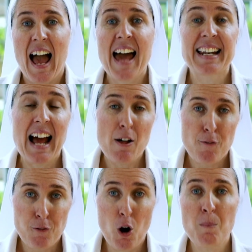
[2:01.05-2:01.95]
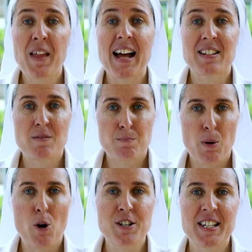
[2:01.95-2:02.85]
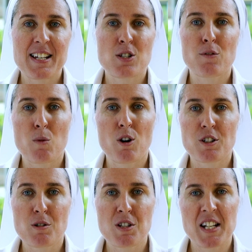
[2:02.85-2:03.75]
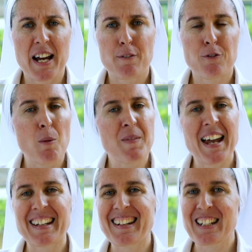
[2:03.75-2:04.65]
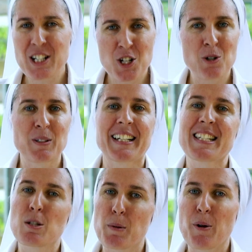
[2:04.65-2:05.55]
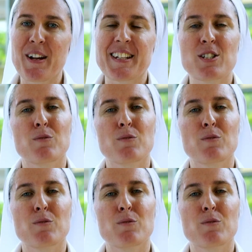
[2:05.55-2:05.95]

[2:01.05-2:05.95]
And from that process of World Youth Day, from that initial experience